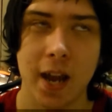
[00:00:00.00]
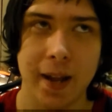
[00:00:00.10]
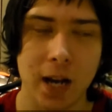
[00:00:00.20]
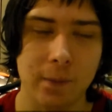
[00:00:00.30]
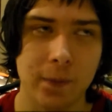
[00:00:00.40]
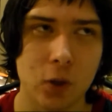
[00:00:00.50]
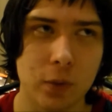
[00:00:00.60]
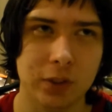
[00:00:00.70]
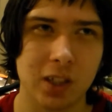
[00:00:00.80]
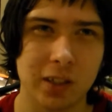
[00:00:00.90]
And I feel
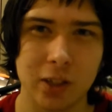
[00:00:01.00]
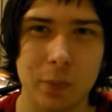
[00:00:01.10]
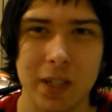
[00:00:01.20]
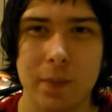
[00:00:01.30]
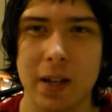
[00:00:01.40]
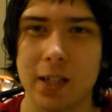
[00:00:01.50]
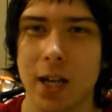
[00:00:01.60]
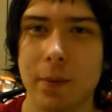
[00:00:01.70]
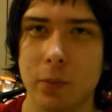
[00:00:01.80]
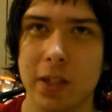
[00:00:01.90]
with the little bit amount of
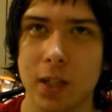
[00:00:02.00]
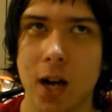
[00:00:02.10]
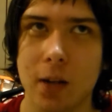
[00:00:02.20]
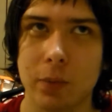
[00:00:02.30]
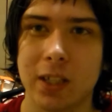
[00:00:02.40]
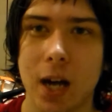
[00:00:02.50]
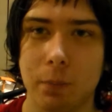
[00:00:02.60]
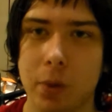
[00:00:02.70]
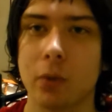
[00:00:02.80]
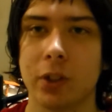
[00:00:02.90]
time that we
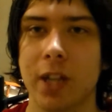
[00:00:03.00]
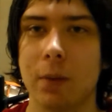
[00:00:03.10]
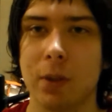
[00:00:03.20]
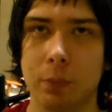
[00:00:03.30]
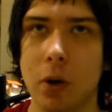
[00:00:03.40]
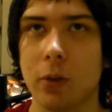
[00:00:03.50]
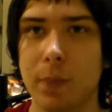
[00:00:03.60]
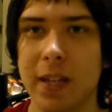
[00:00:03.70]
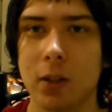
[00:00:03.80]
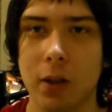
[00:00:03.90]
got both of that with both
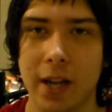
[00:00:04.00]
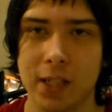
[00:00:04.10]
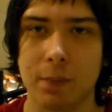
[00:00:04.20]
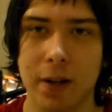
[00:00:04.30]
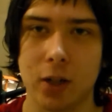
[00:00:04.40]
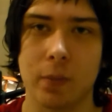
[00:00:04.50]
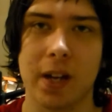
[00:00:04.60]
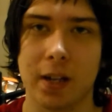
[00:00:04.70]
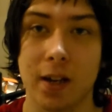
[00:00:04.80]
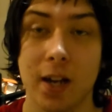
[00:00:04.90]
Peter and
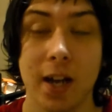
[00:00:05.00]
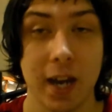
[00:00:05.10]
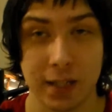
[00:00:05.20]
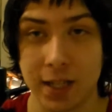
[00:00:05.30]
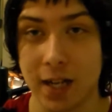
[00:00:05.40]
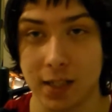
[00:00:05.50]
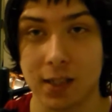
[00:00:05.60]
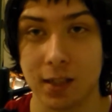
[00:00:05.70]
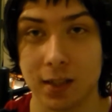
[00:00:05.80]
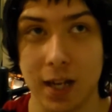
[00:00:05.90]
Spider-Man. And
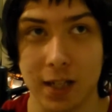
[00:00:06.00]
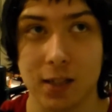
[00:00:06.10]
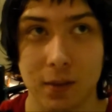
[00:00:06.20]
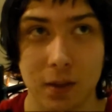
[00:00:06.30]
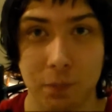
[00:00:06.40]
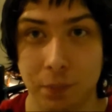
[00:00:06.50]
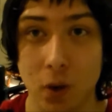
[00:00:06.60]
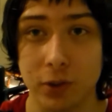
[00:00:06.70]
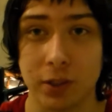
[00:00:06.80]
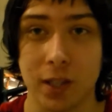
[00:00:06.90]
yes,
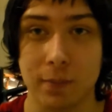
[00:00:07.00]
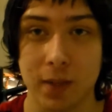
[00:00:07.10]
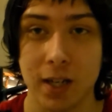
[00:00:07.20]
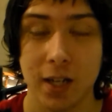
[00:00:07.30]
both of them.